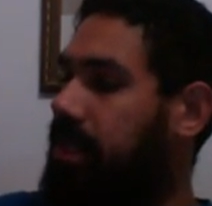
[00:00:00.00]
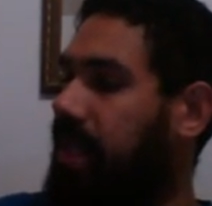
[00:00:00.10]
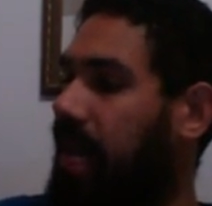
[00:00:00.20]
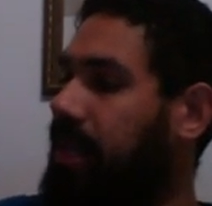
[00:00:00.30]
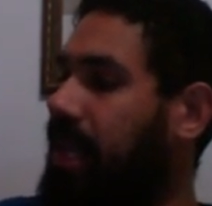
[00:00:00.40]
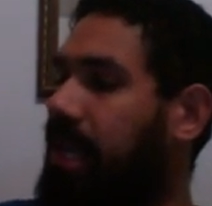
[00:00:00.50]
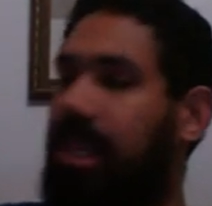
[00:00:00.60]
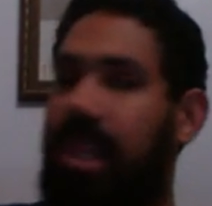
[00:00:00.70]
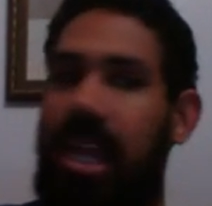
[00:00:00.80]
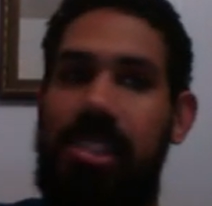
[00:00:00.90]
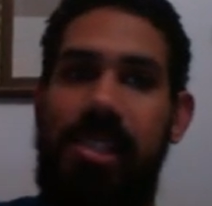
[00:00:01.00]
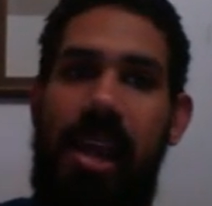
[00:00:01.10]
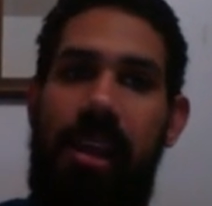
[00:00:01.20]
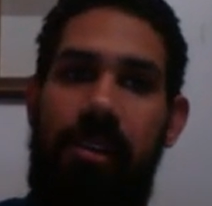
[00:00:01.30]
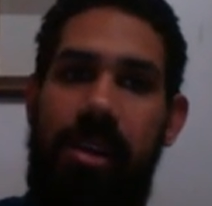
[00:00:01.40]
kind of like a
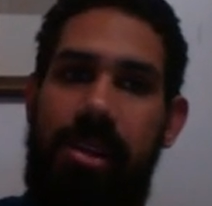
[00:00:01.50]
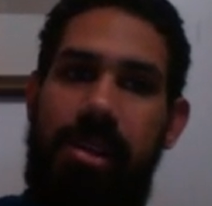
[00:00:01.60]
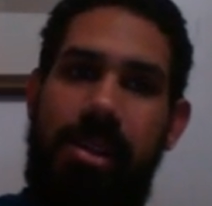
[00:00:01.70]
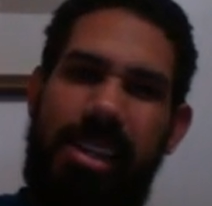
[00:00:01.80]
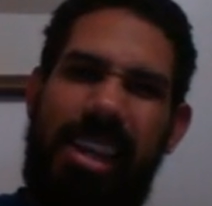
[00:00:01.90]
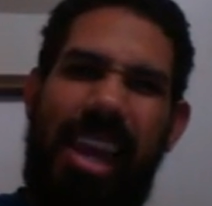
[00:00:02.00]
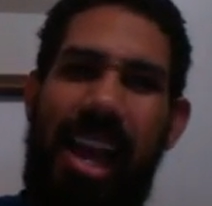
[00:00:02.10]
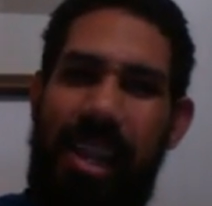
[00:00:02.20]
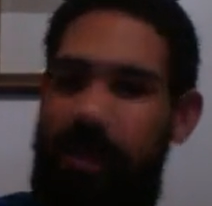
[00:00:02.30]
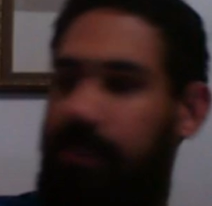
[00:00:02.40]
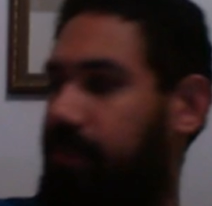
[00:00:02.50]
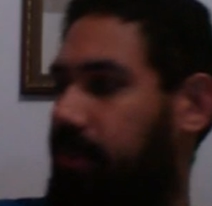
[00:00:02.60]
legendary, kind of.